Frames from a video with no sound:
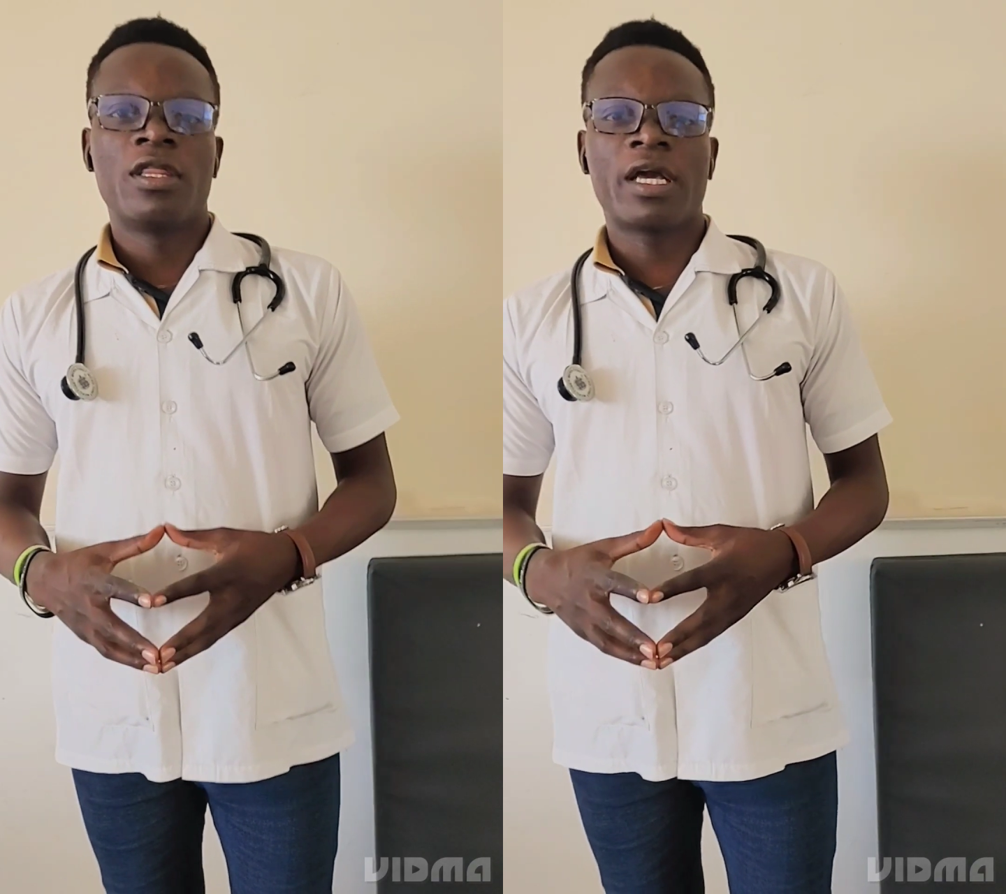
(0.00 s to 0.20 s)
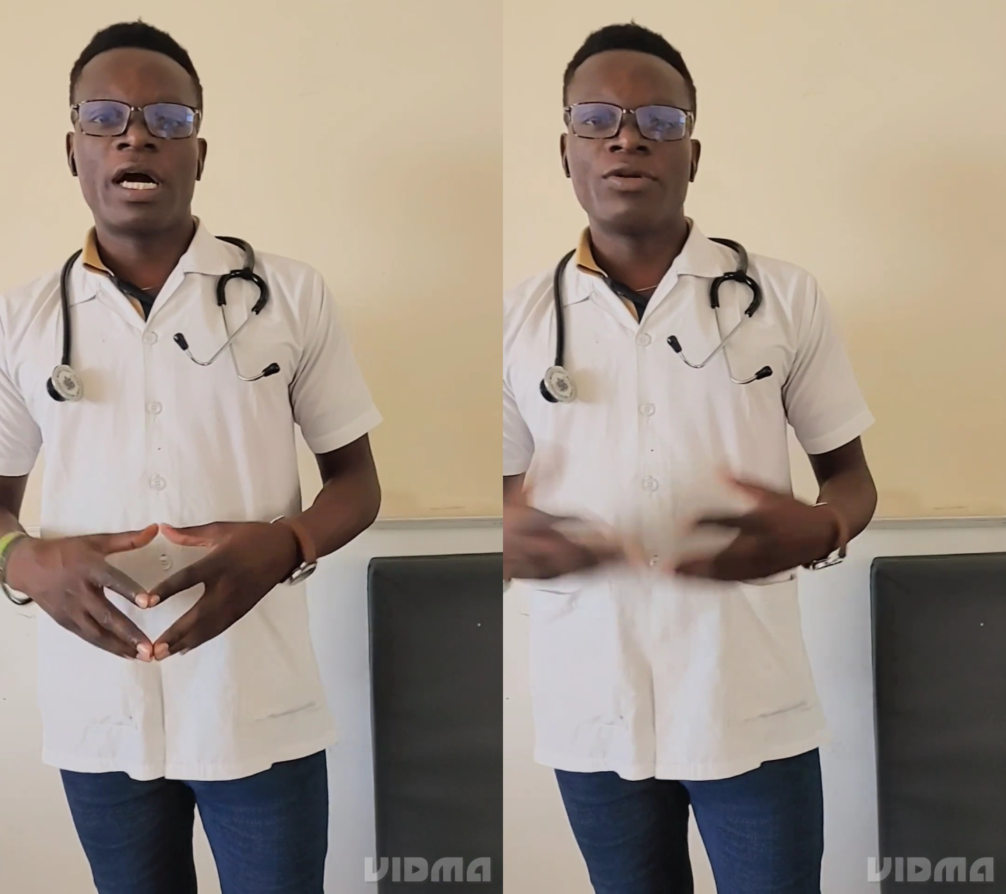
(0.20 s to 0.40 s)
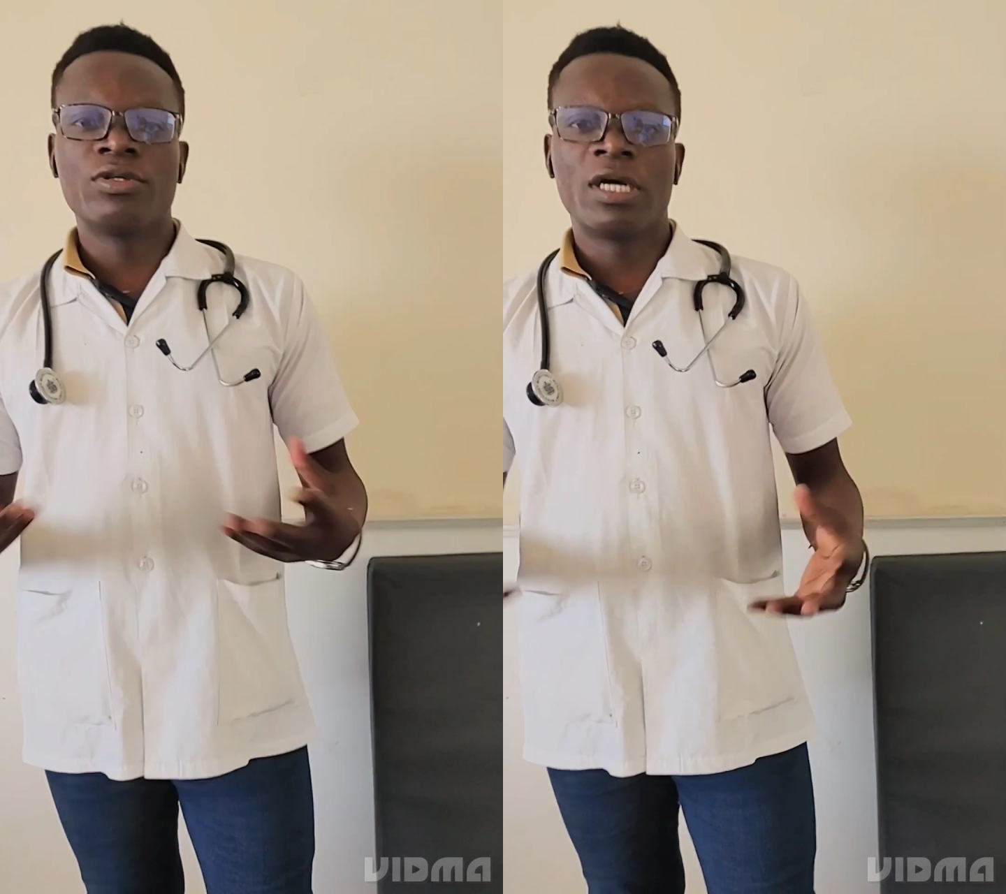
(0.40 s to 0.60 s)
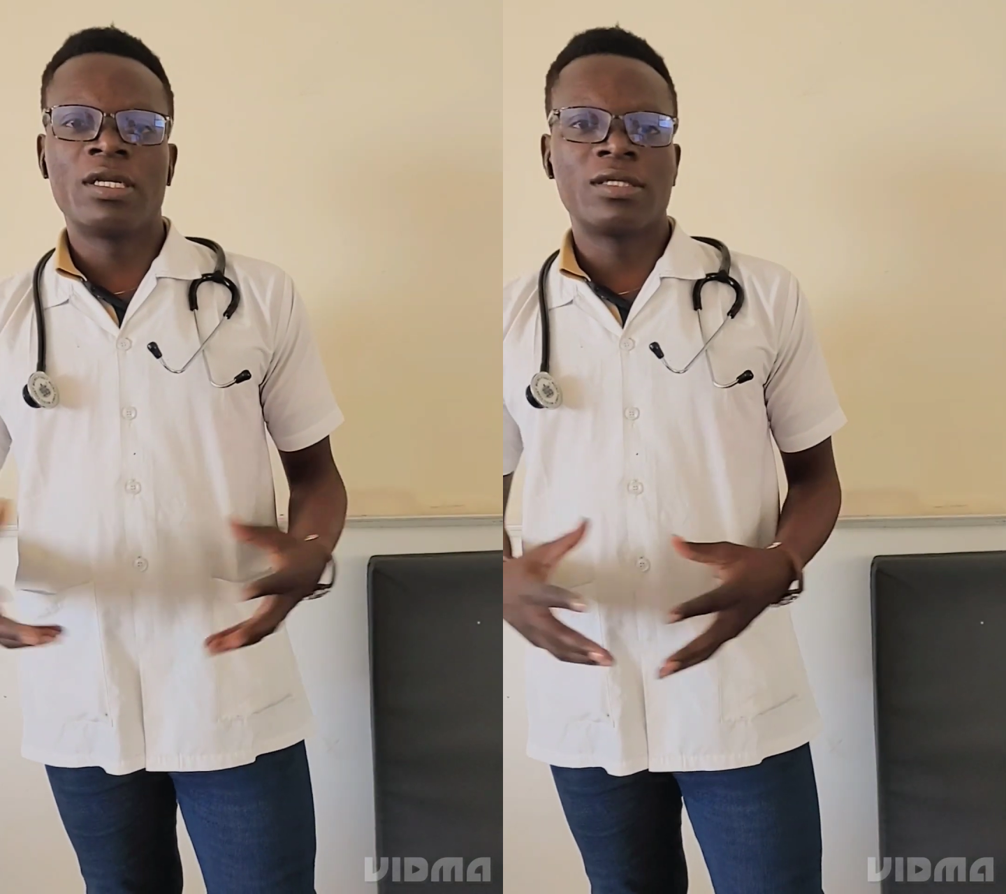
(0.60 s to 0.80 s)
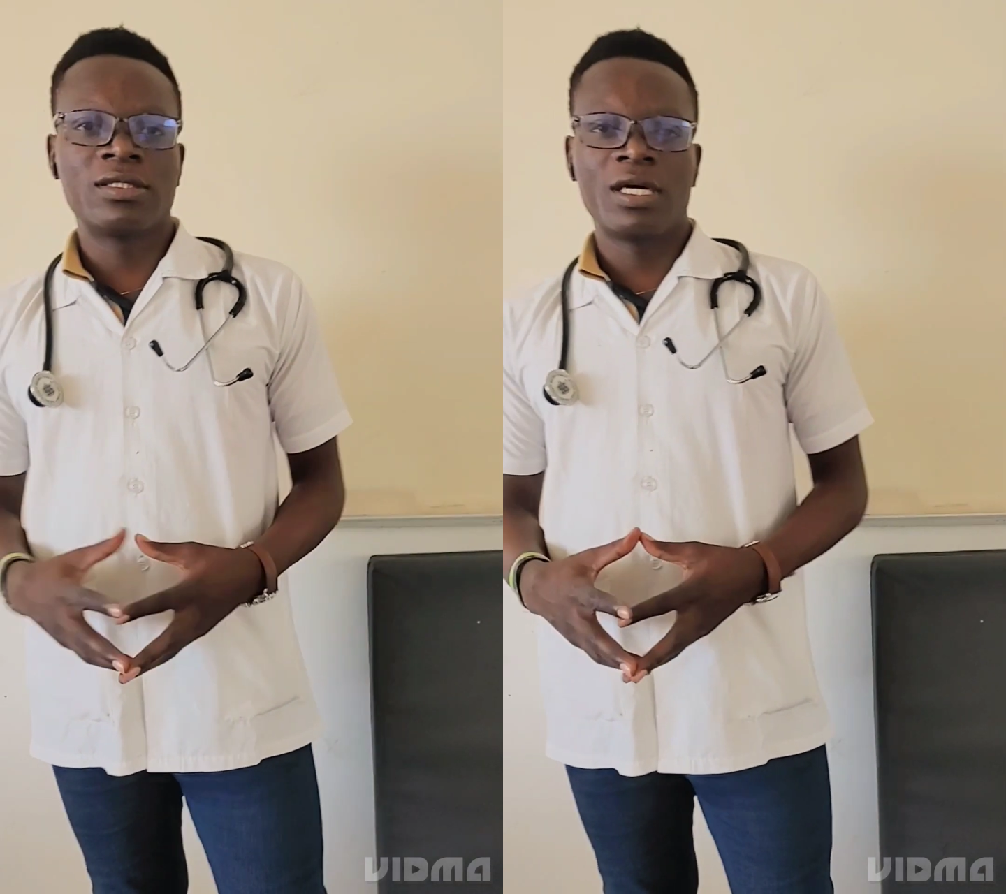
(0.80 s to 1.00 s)
They cannot
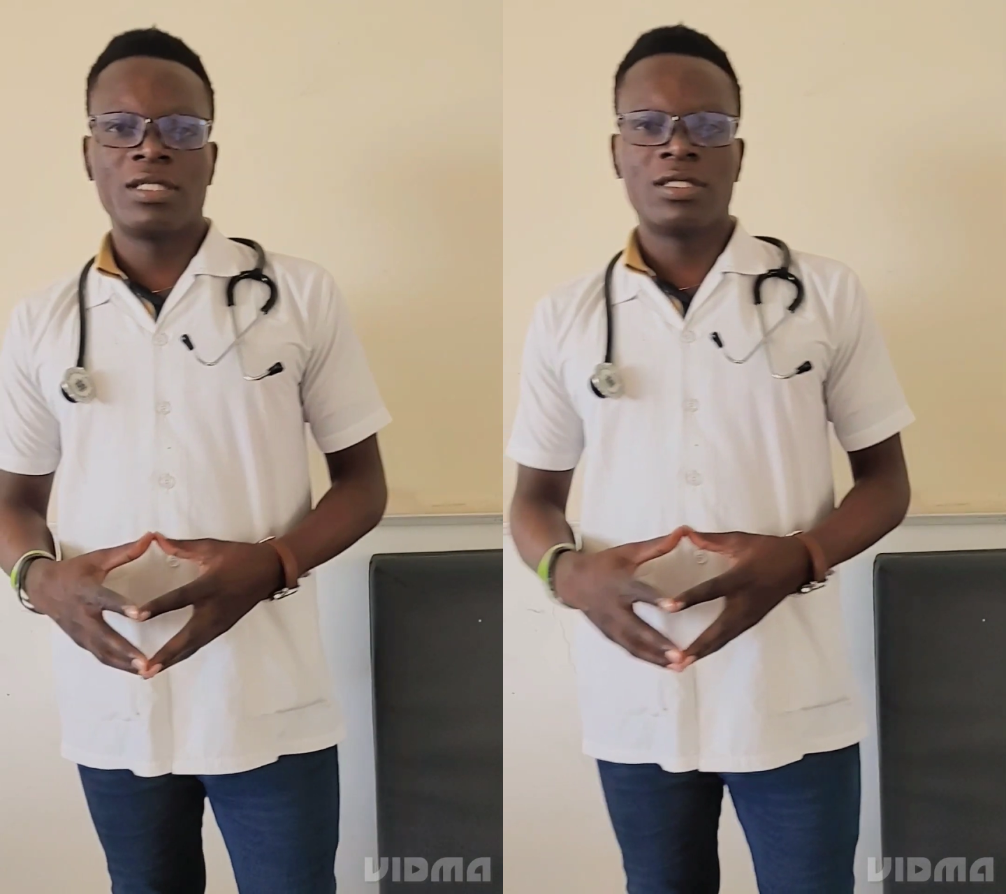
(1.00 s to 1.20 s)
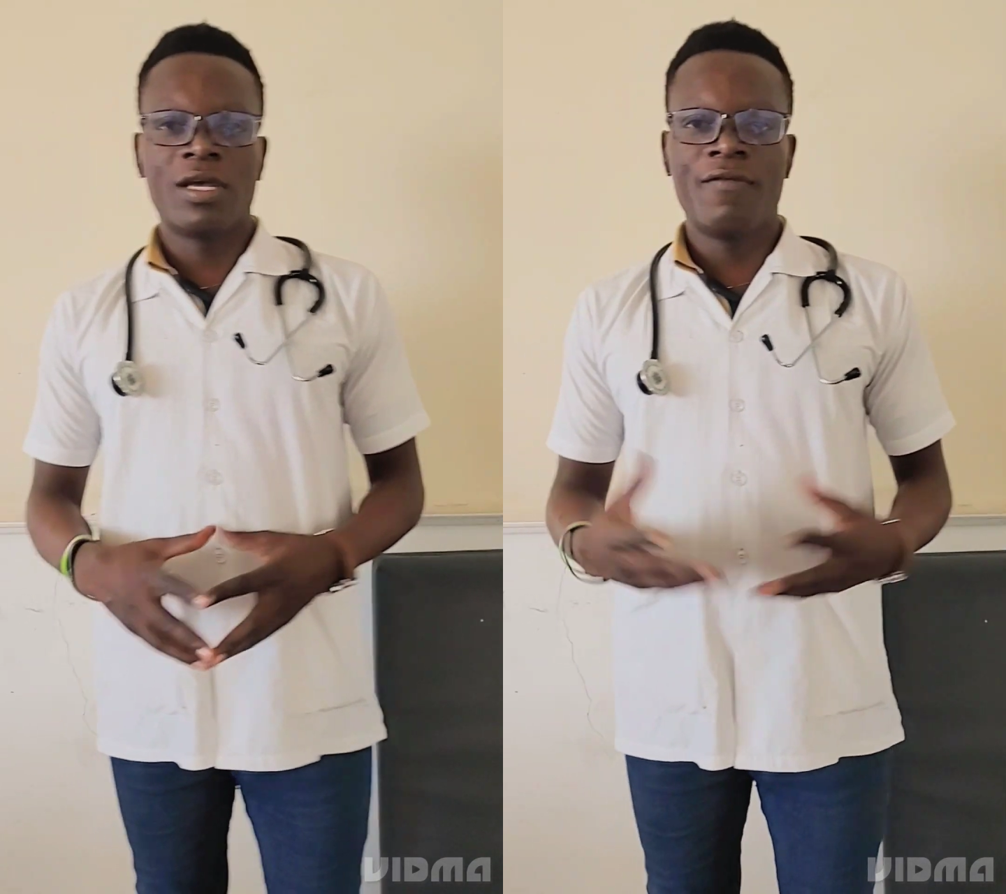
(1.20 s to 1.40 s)
understand.